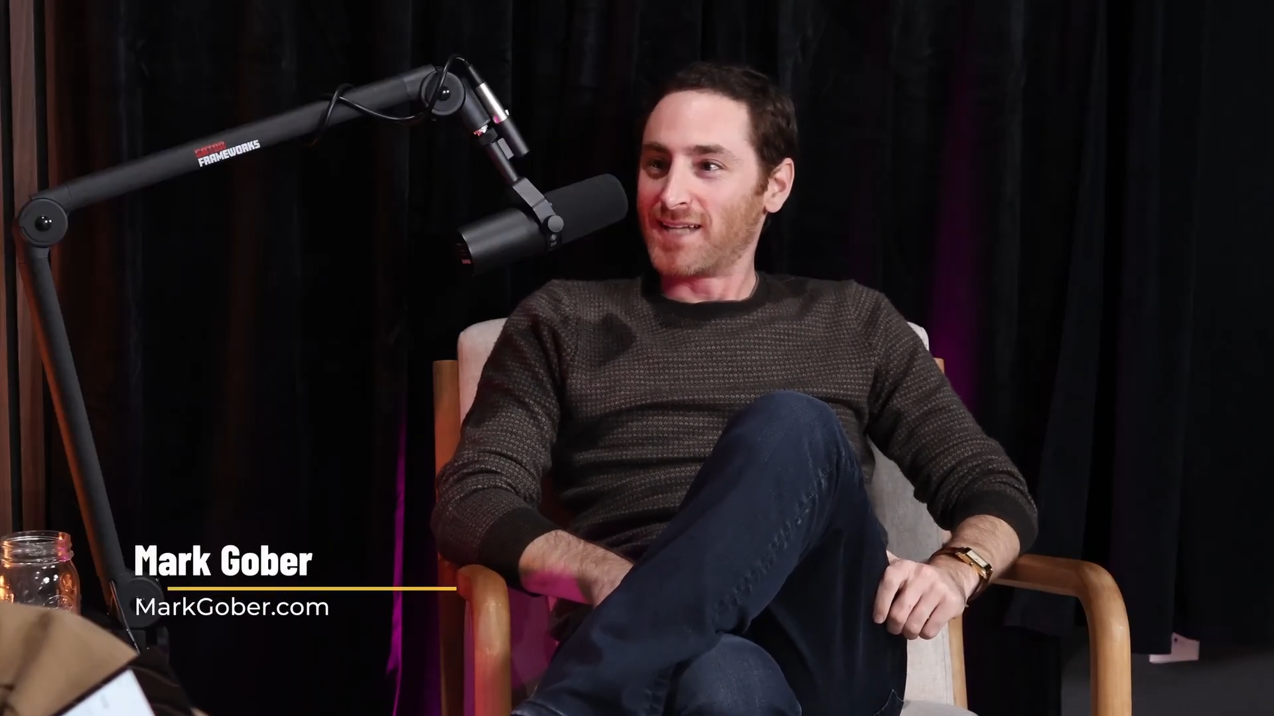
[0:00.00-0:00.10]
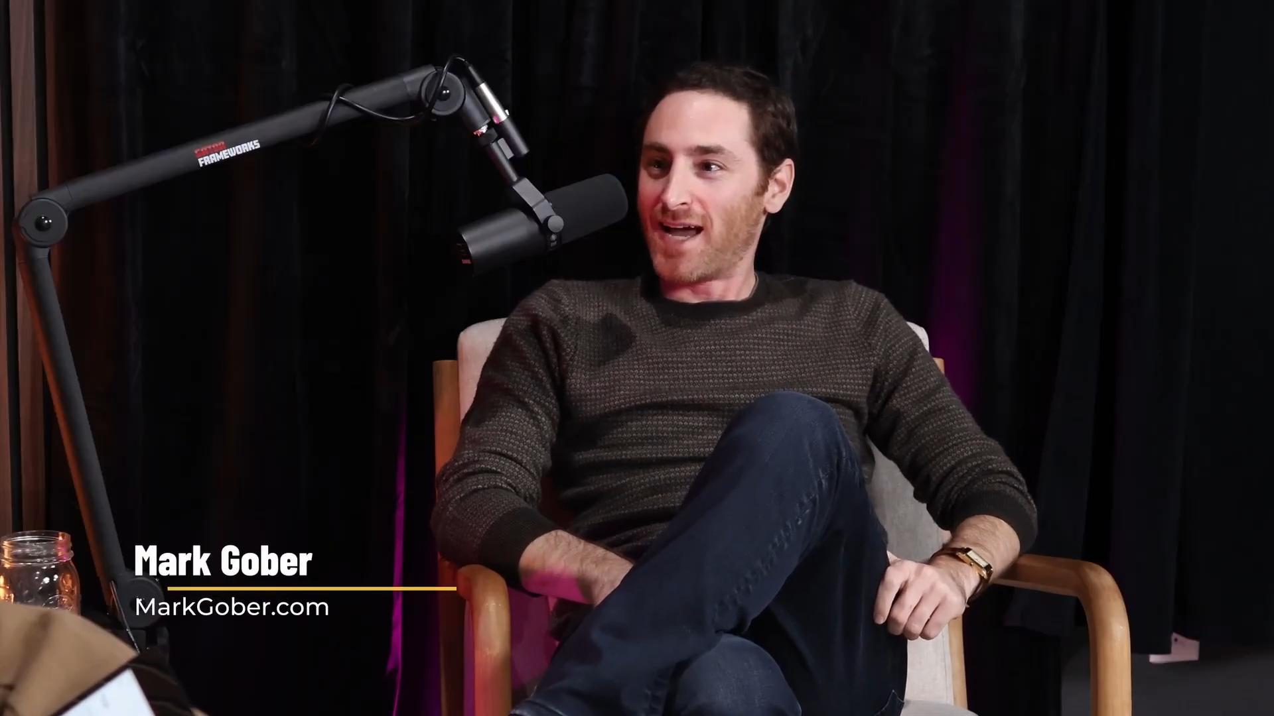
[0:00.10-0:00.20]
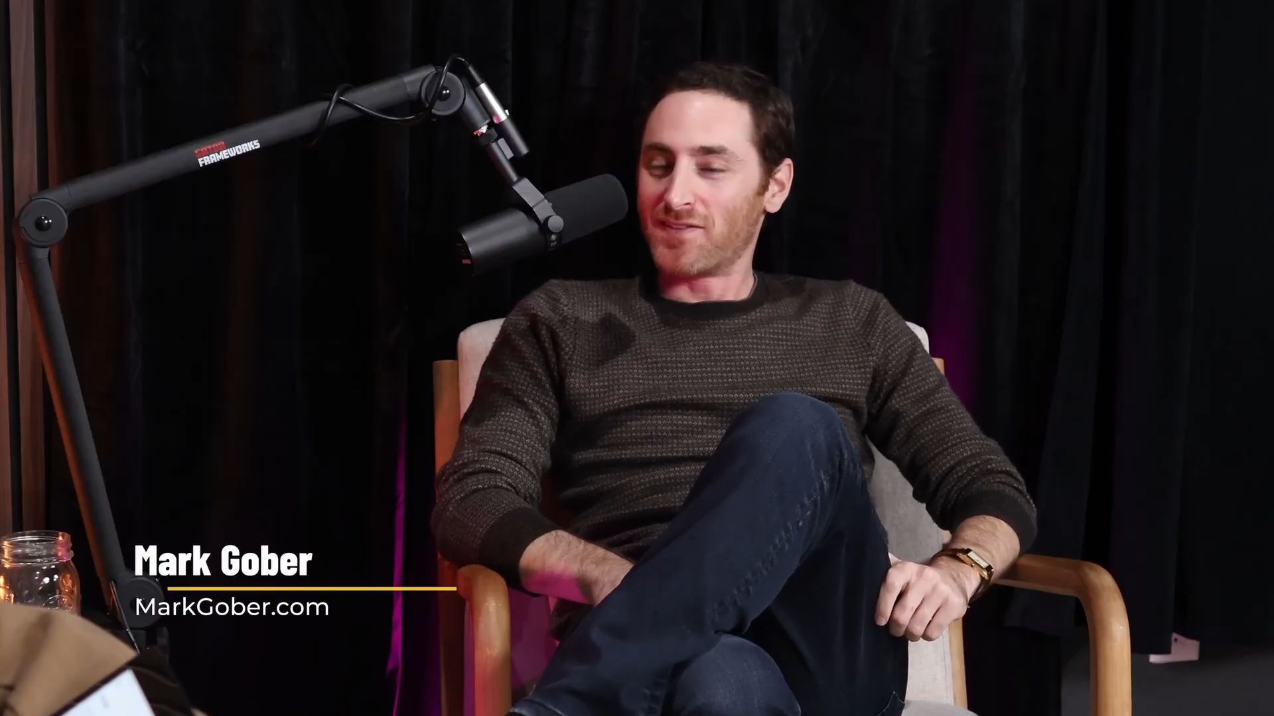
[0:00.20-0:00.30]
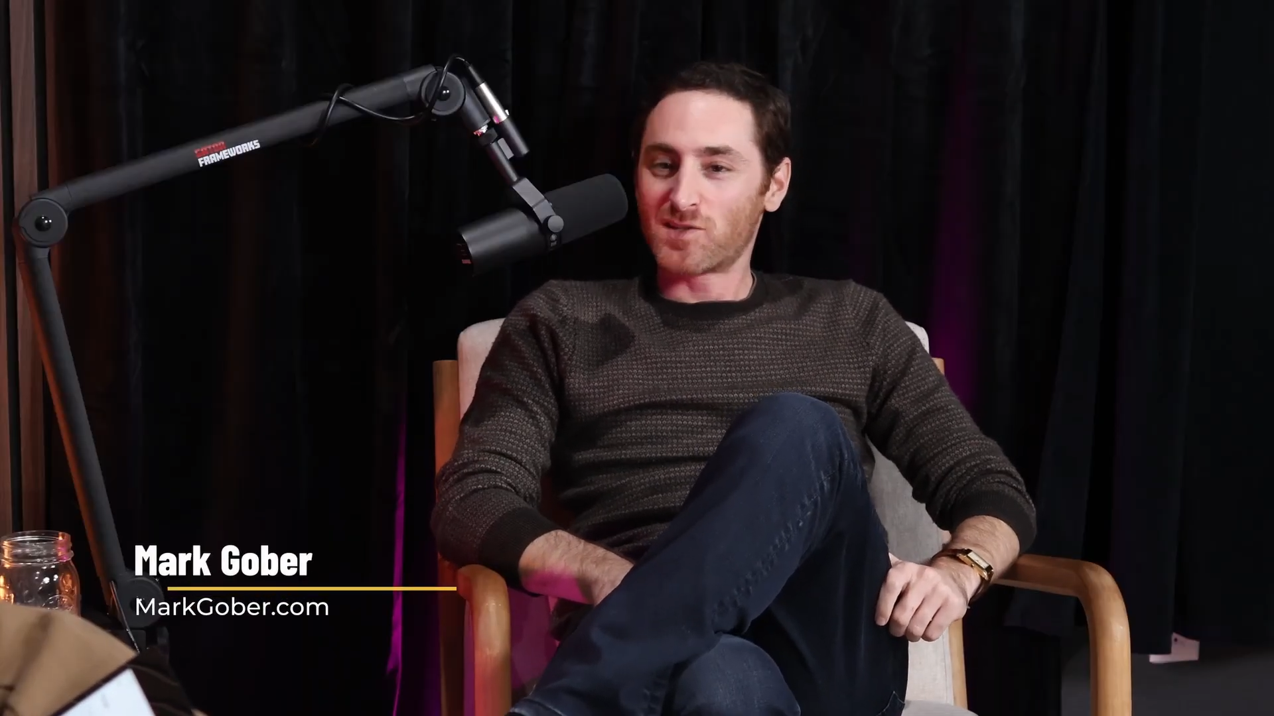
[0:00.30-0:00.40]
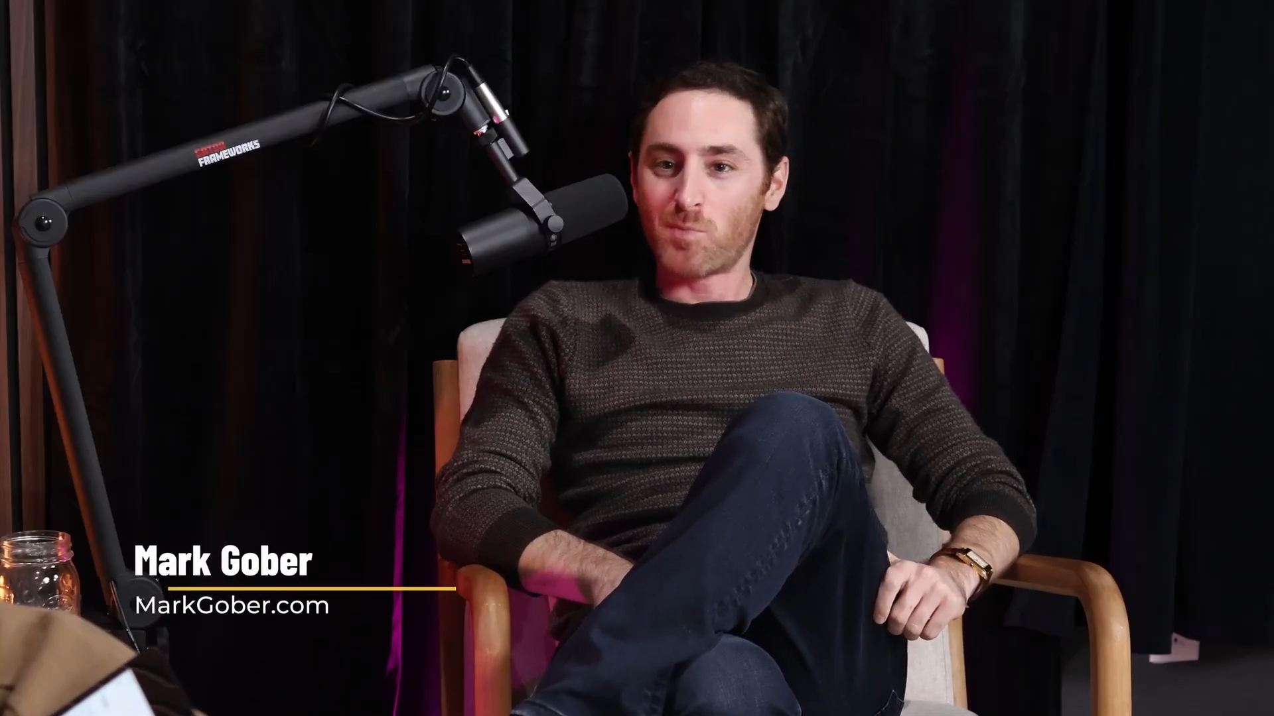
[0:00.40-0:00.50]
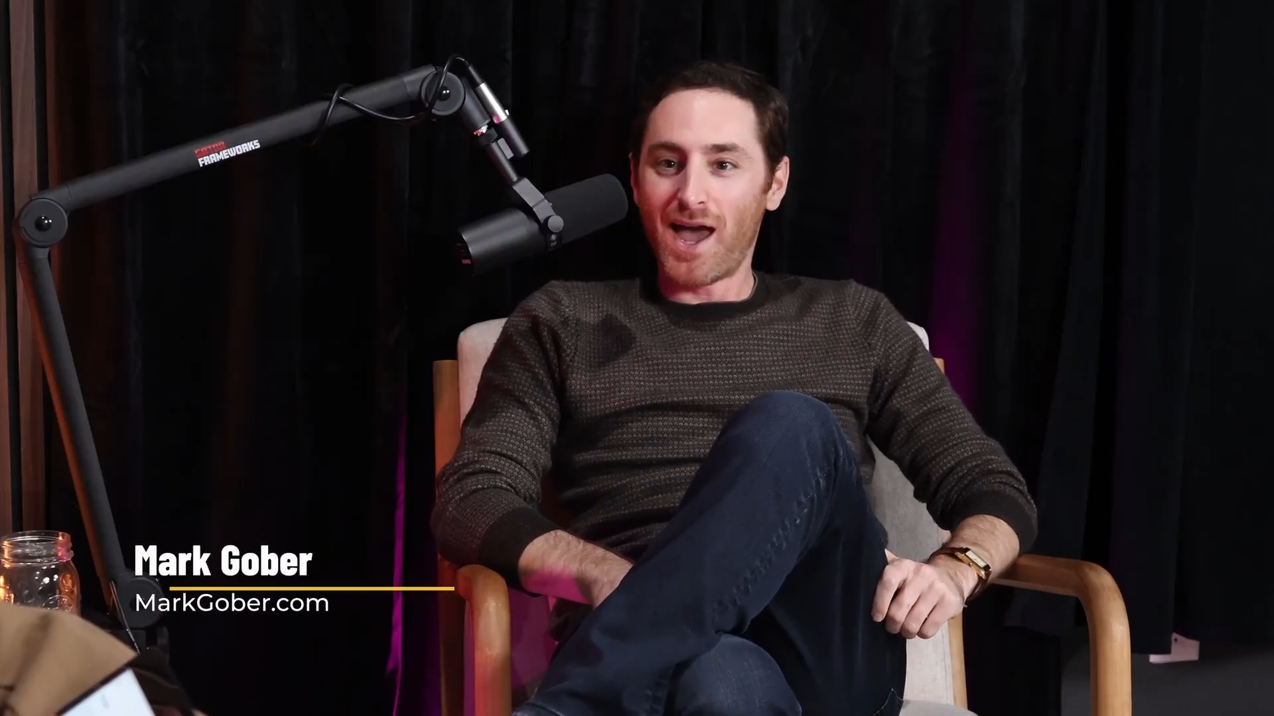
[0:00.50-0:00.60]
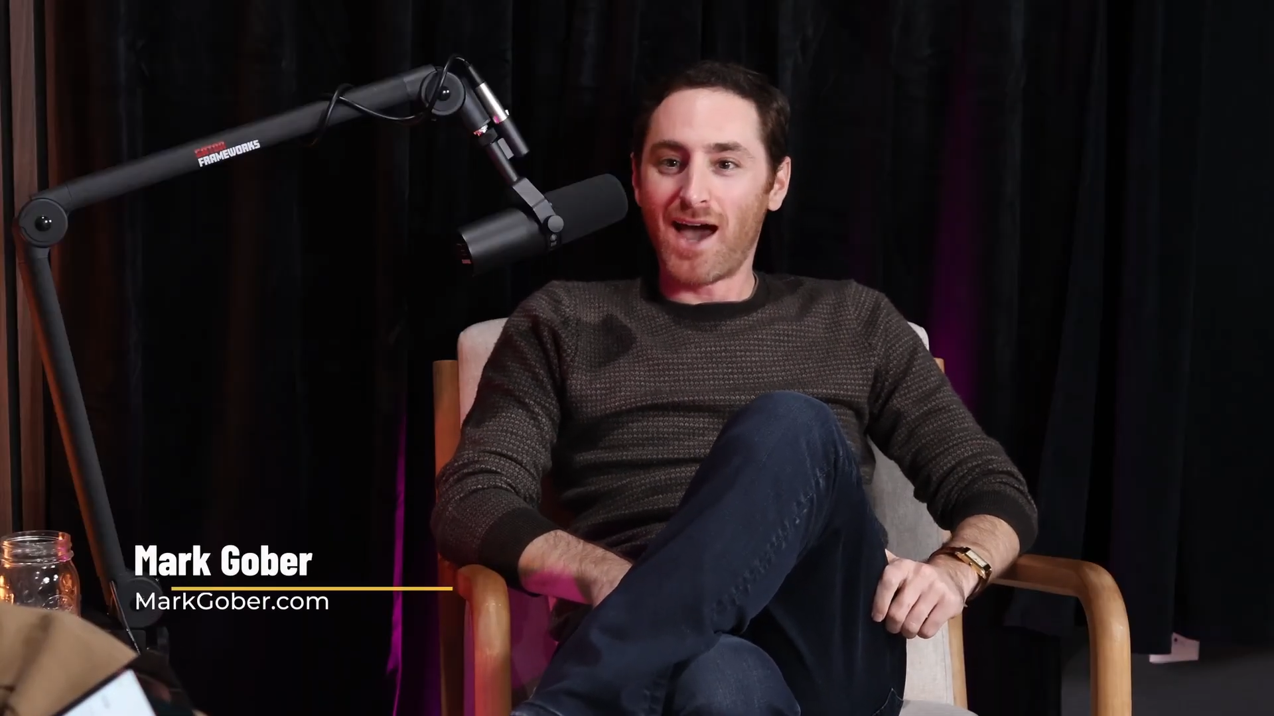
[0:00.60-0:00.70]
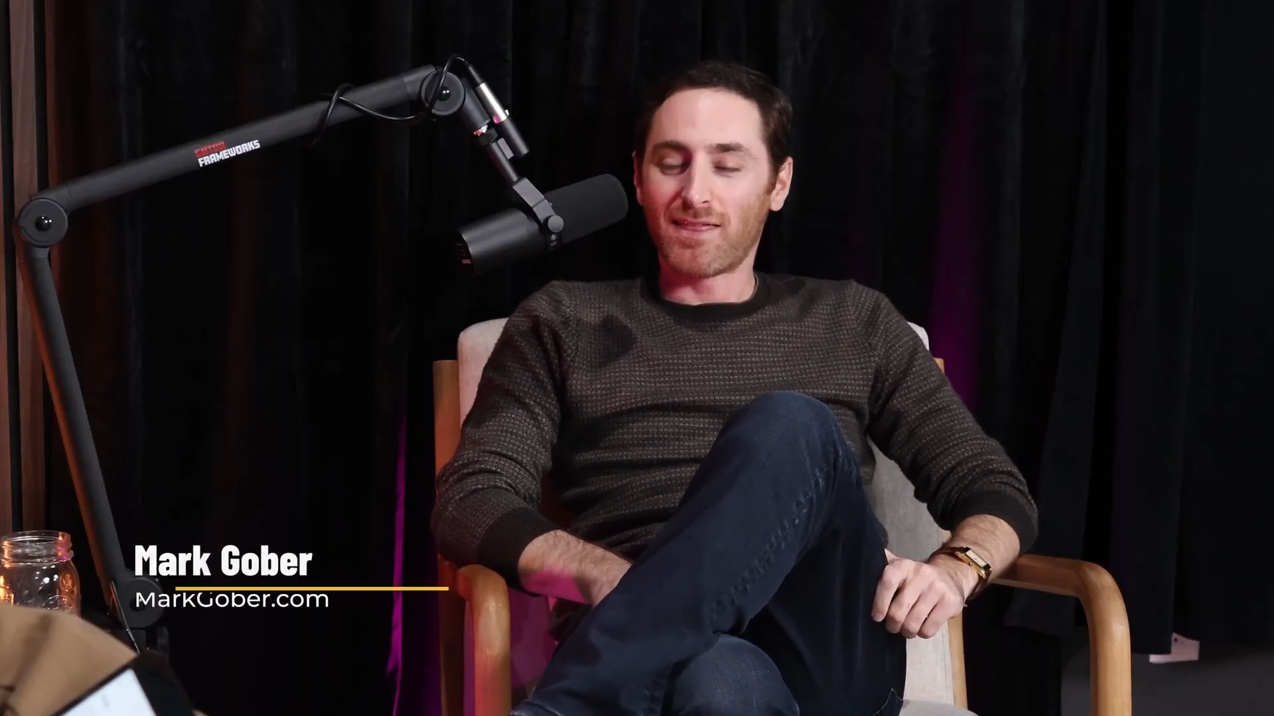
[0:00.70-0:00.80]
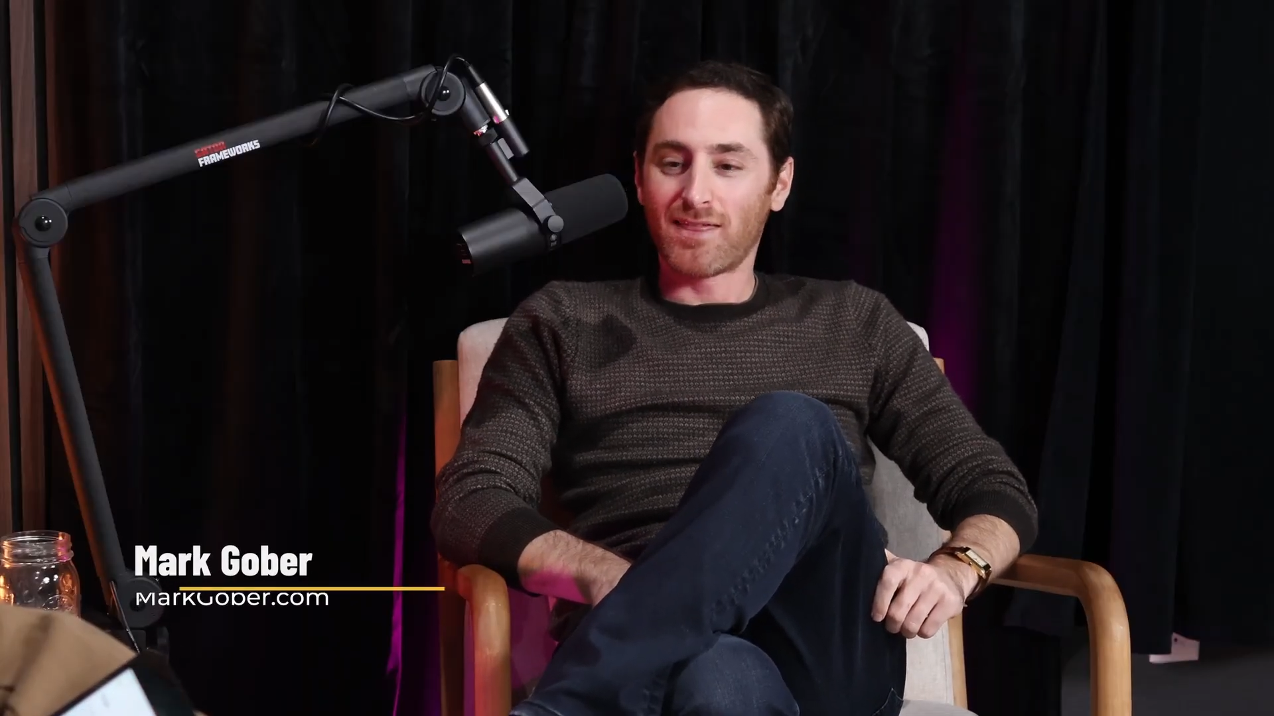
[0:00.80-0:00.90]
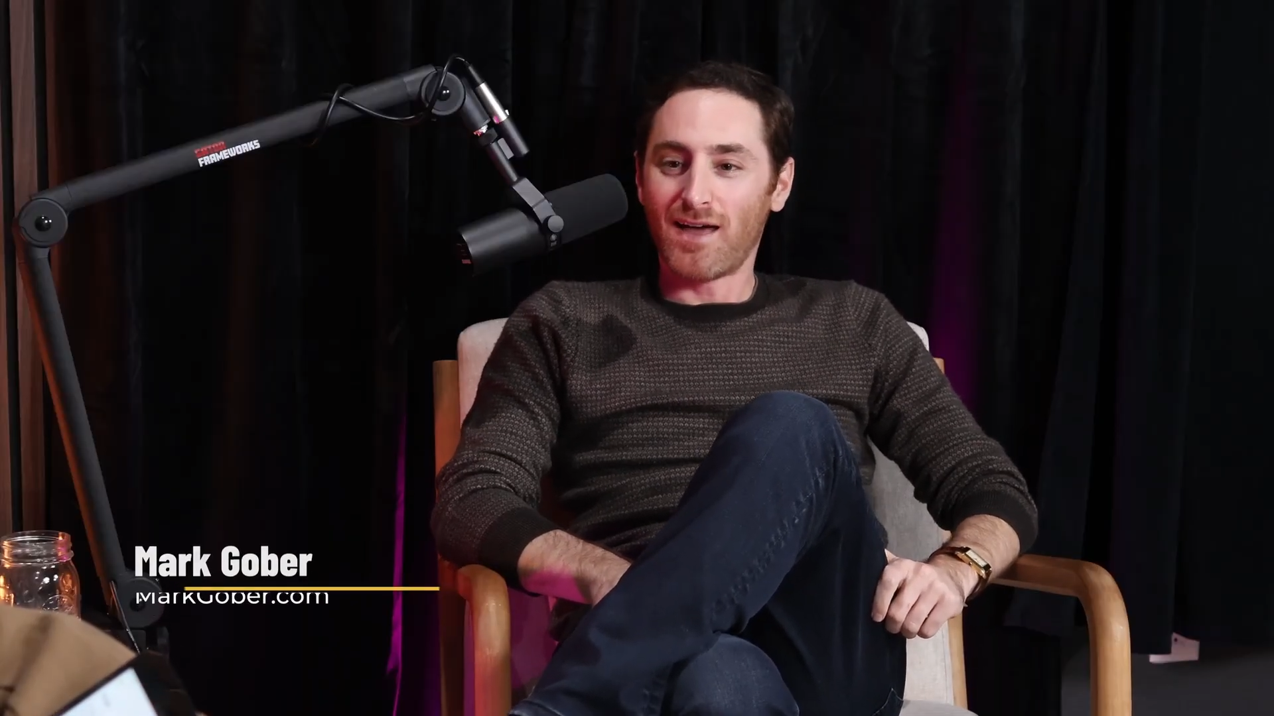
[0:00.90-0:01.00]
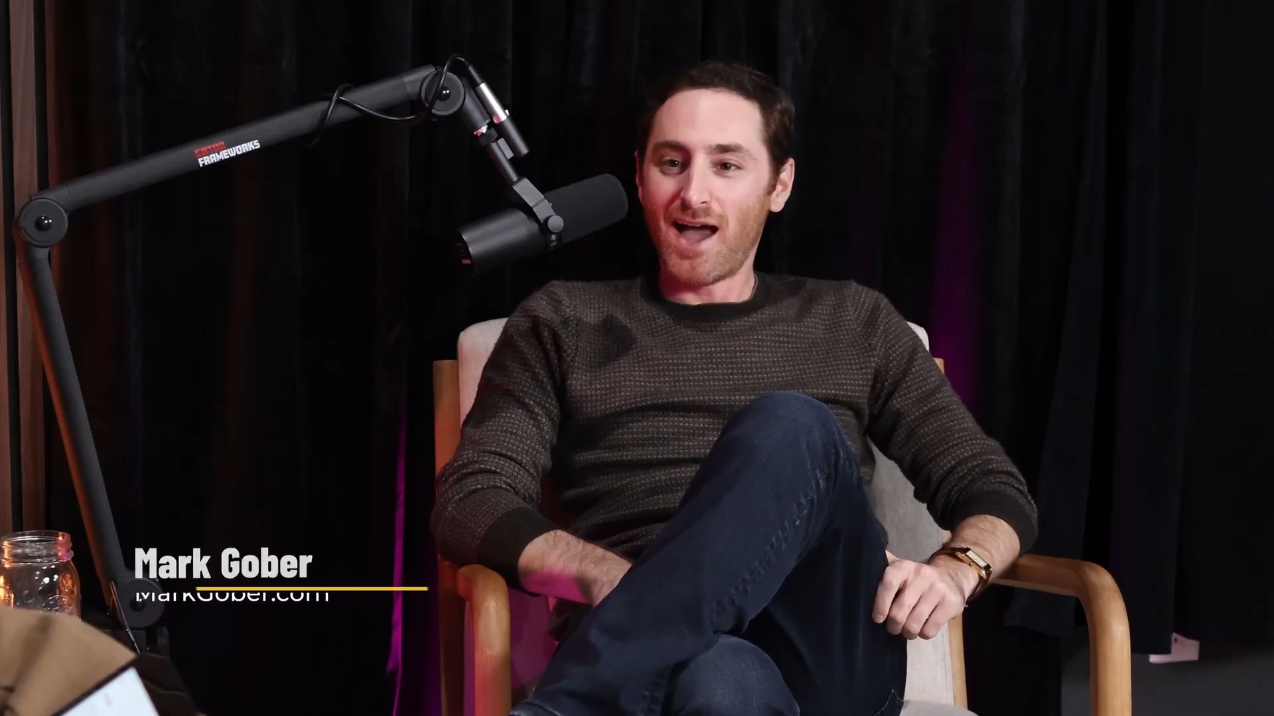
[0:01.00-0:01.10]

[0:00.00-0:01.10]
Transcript: down this path.